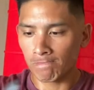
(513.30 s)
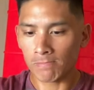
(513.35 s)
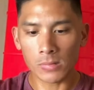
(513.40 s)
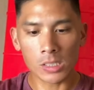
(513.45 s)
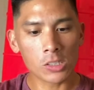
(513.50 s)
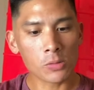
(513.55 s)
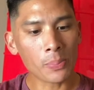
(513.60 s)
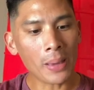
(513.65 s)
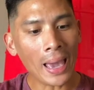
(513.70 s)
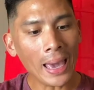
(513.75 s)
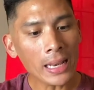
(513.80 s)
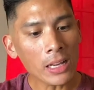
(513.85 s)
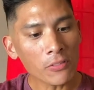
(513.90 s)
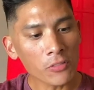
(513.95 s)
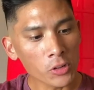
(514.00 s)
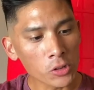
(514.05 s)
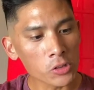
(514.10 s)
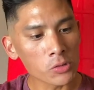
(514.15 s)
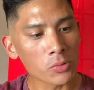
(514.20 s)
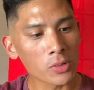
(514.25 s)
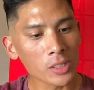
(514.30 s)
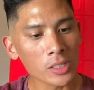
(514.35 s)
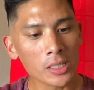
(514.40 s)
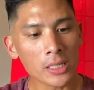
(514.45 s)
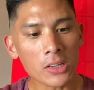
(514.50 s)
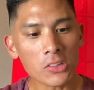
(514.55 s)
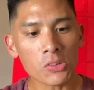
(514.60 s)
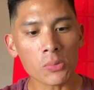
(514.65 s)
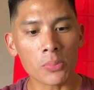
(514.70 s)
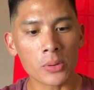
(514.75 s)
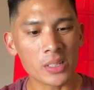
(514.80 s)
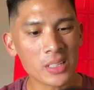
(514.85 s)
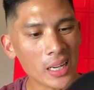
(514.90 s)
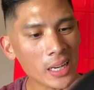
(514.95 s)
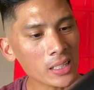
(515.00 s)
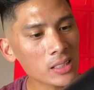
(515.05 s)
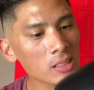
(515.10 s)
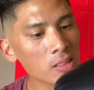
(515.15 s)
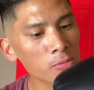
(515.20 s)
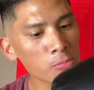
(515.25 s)
This padding feels really nice and
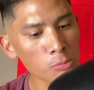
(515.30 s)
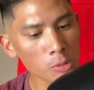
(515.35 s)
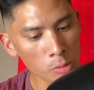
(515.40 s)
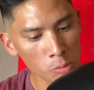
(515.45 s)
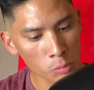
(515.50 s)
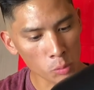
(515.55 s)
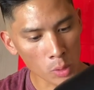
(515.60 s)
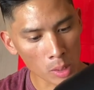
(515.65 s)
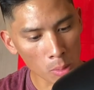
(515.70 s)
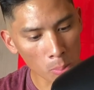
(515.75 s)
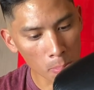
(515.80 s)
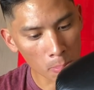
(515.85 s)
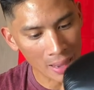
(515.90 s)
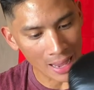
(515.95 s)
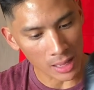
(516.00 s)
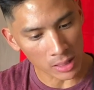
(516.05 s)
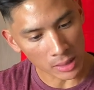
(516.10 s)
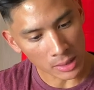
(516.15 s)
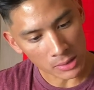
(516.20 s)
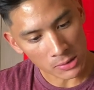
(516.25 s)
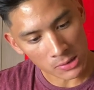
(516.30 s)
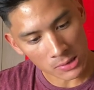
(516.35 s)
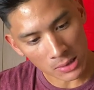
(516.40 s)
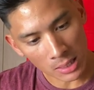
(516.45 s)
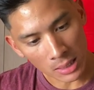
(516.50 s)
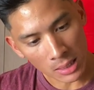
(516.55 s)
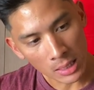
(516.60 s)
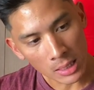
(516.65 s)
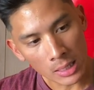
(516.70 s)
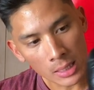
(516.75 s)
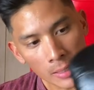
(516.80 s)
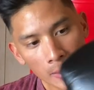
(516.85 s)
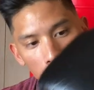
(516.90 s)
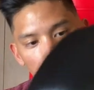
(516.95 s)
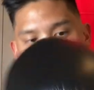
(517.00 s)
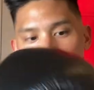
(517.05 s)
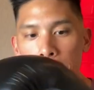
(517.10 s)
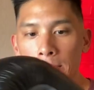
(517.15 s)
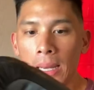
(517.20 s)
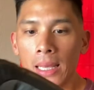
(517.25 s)
protective and well balanced.
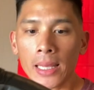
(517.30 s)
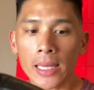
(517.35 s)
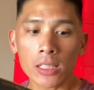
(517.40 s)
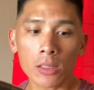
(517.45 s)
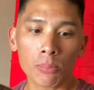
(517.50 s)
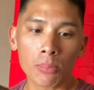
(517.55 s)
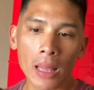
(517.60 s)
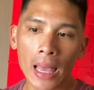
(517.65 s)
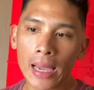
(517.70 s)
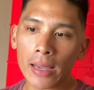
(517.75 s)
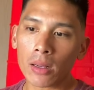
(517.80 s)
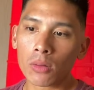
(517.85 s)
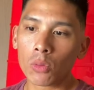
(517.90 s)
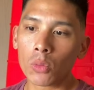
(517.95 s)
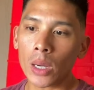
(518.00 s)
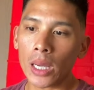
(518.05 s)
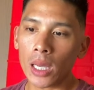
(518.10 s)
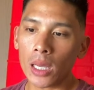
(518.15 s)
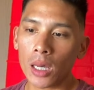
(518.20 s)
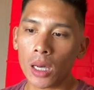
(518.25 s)
I like the black and white,